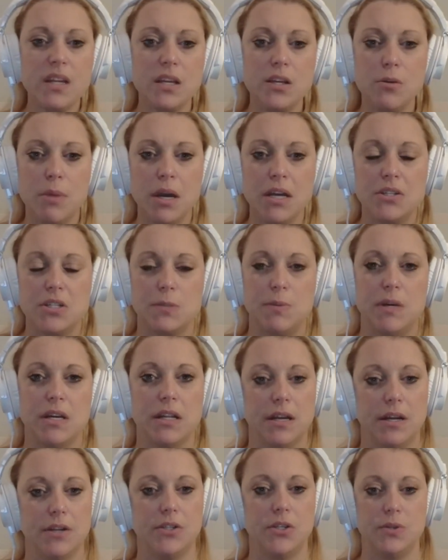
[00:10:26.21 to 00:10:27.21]
you might just be a
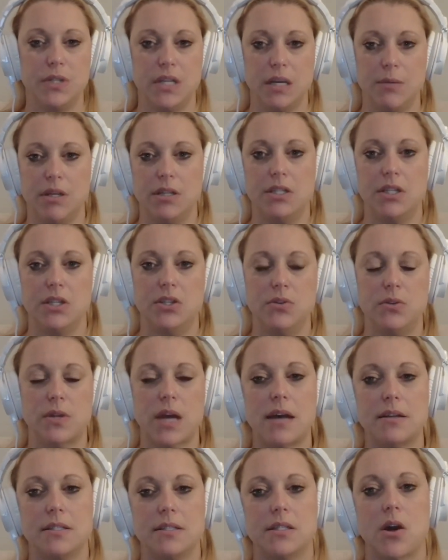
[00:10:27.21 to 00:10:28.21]
little too timid to do
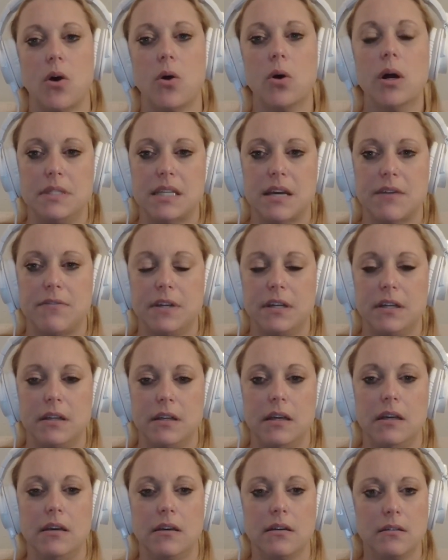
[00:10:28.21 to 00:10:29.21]
that. So
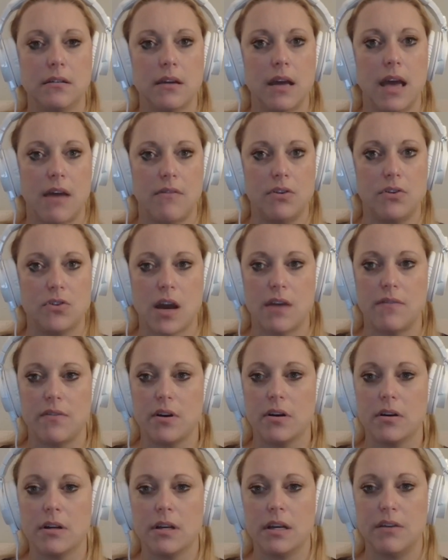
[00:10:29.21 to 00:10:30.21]
definitely have a
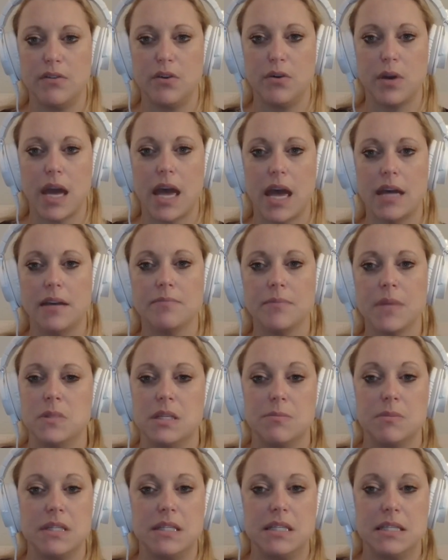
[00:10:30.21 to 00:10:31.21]
driver if you can.
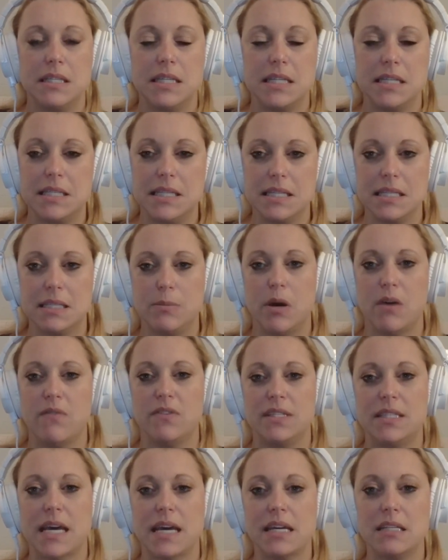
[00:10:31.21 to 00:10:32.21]
Some statistics about
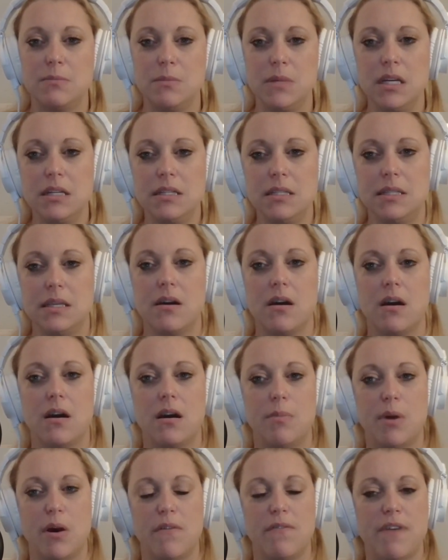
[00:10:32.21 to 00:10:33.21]
vasectomies. There
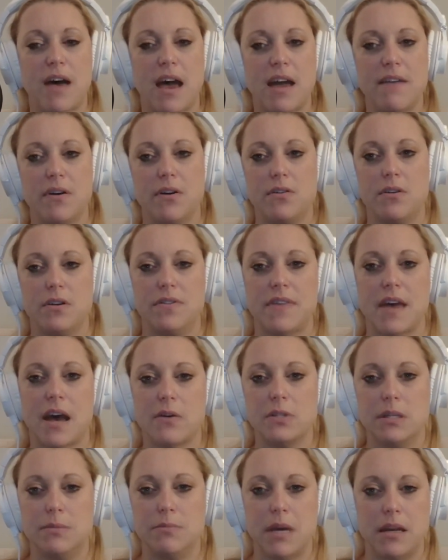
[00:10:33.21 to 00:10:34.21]
are about
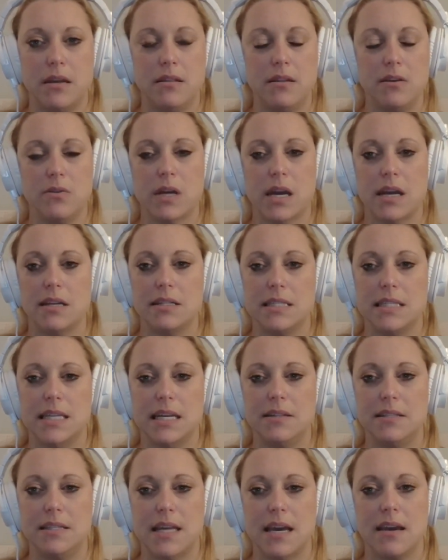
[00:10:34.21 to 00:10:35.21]
500,000 men in the United
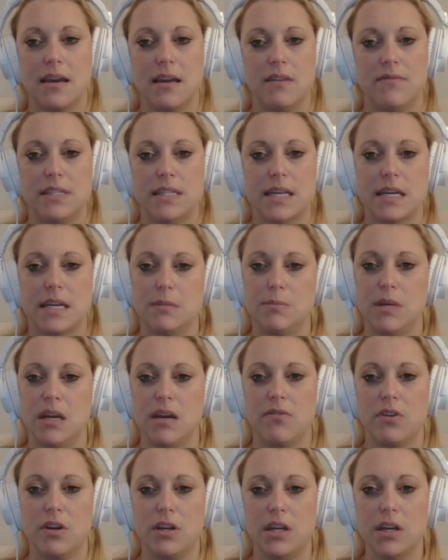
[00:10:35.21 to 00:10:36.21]
States that get a
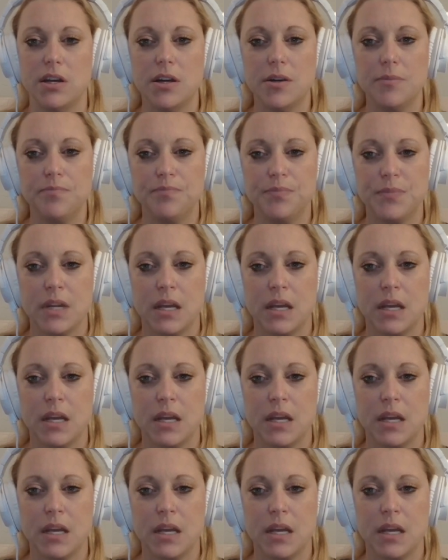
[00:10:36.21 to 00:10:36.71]
vasectomy every year.